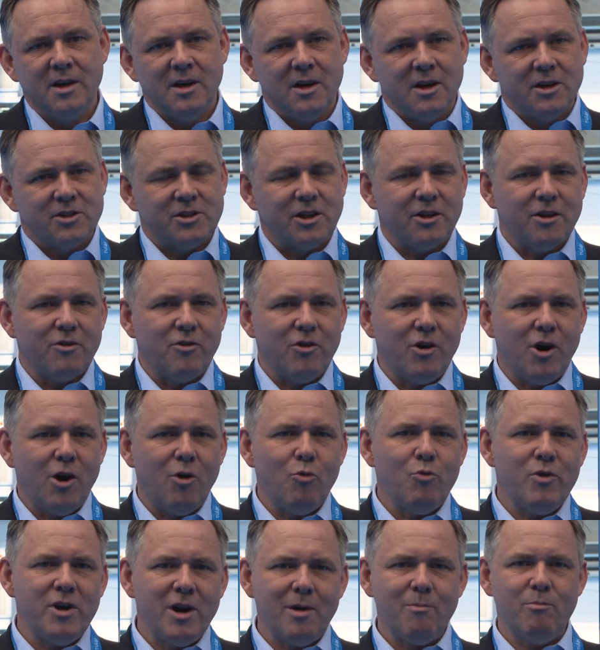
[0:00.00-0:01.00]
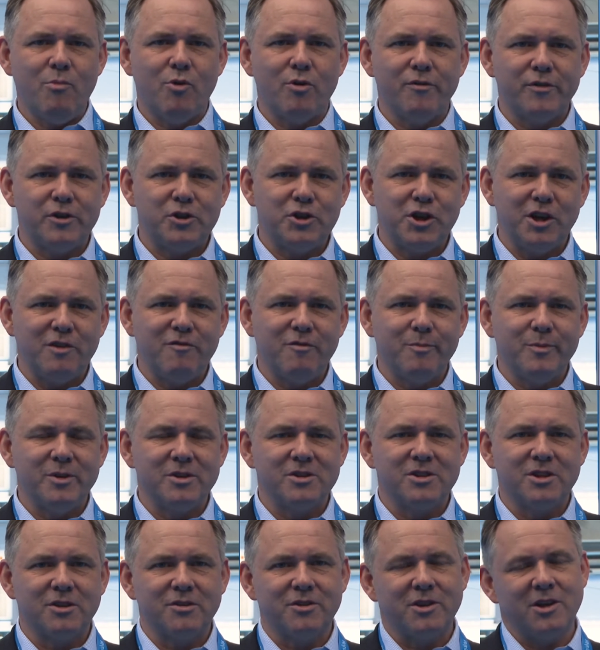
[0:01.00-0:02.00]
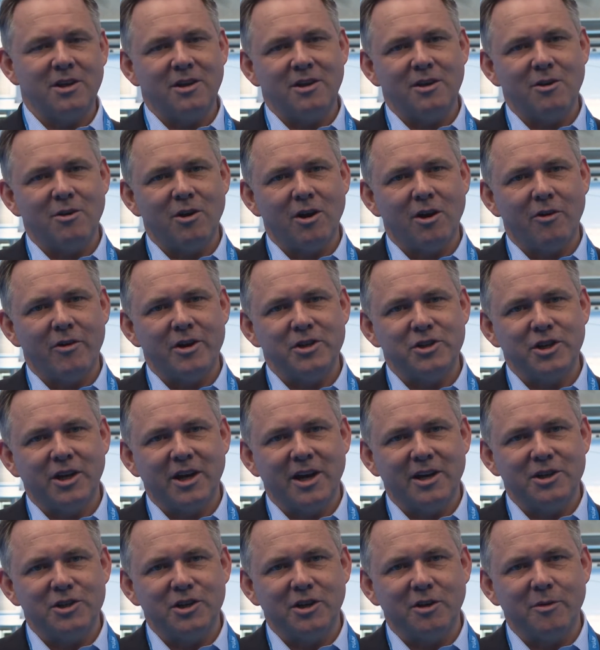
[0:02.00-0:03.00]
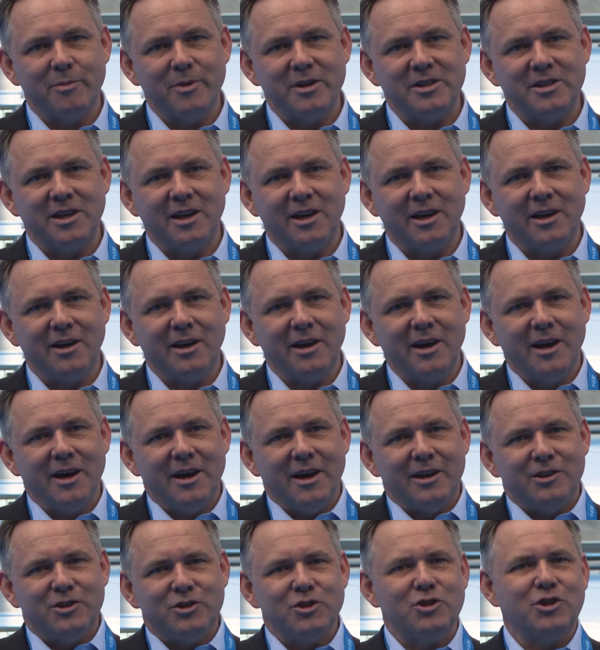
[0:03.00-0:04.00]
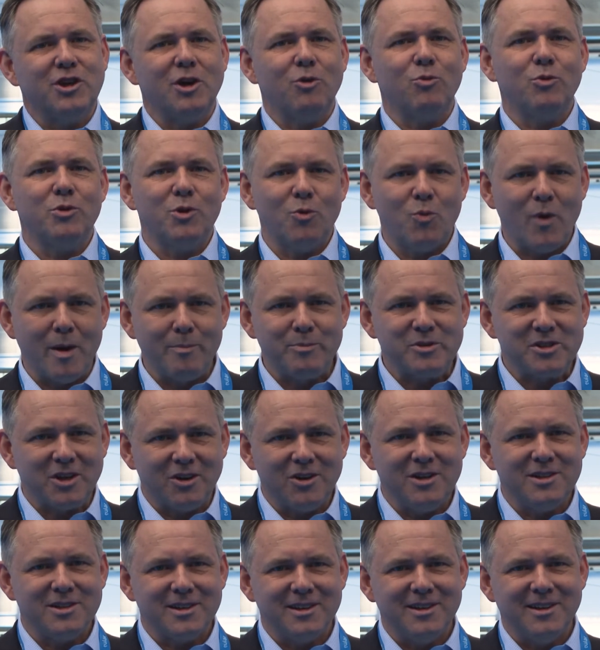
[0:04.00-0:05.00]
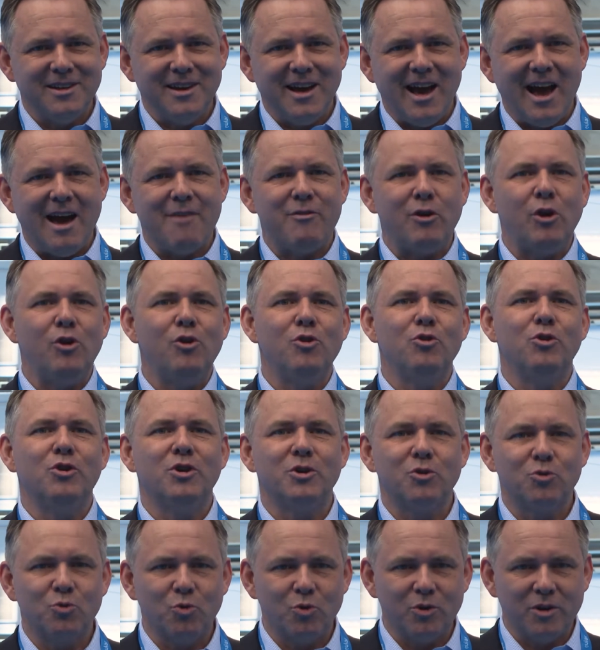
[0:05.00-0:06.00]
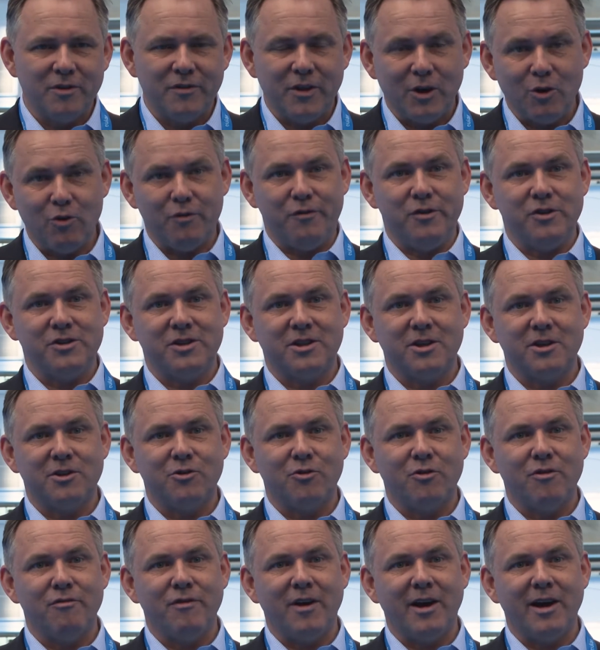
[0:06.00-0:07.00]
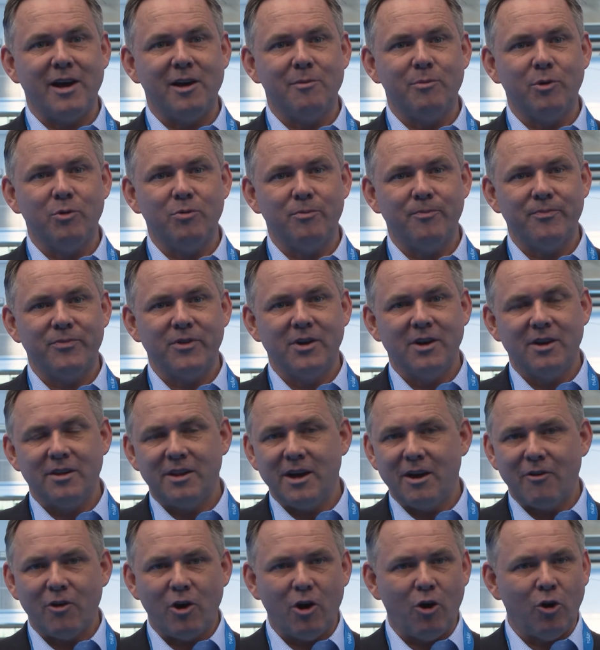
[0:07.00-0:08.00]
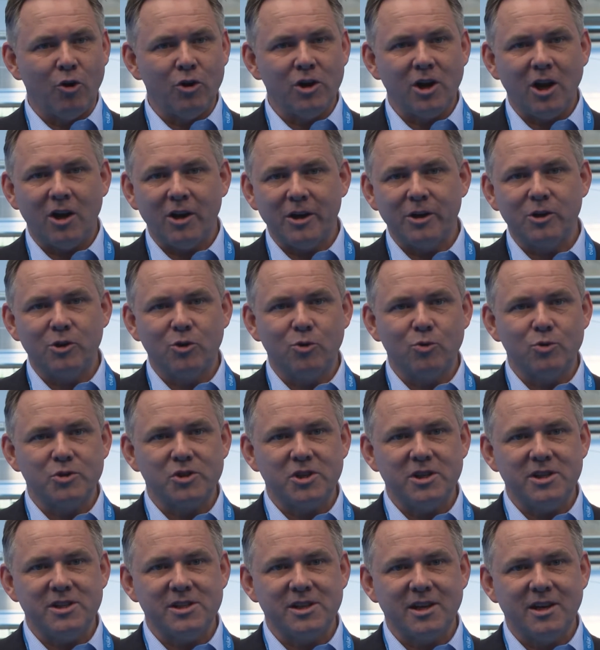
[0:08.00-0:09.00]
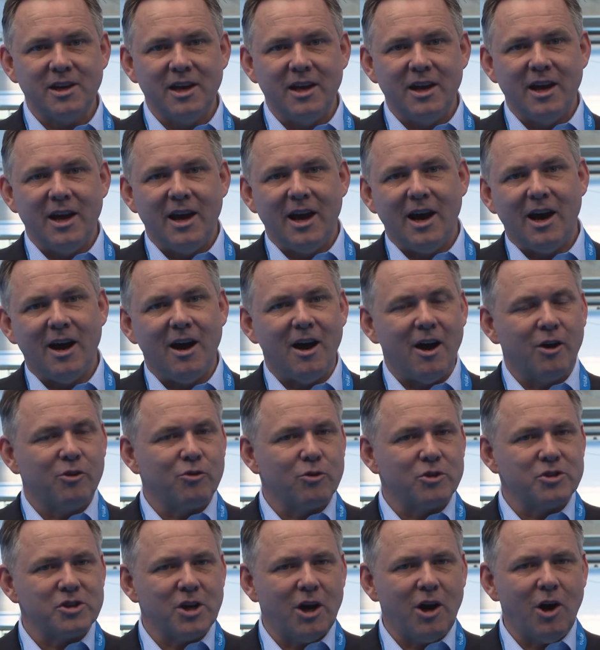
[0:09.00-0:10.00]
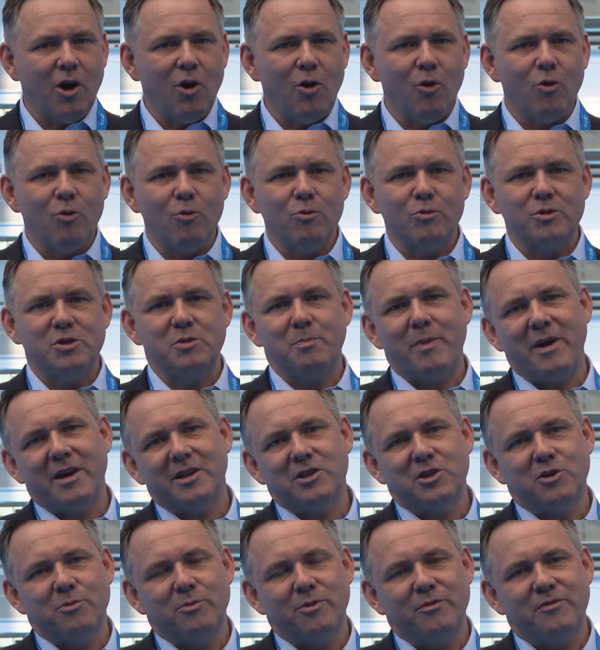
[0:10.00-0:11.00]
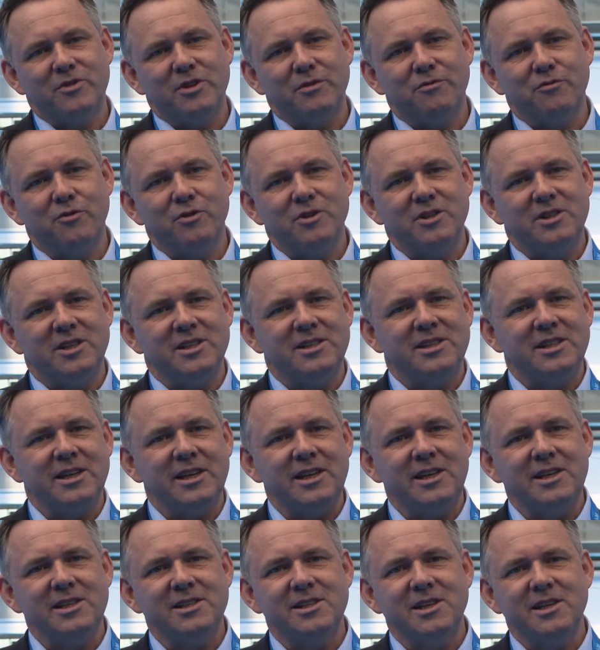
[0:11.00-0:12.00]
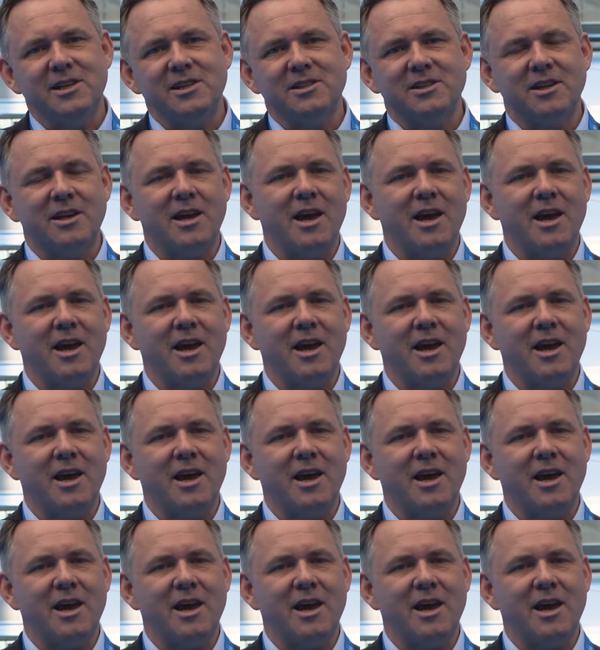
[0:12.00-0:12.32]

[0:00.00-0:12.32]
So there are a whole number of achievements of the EULAR Education Committee. Just go on the website, have a look at all of the offers that are available. There are online courses across a whole spectrum of different diseases and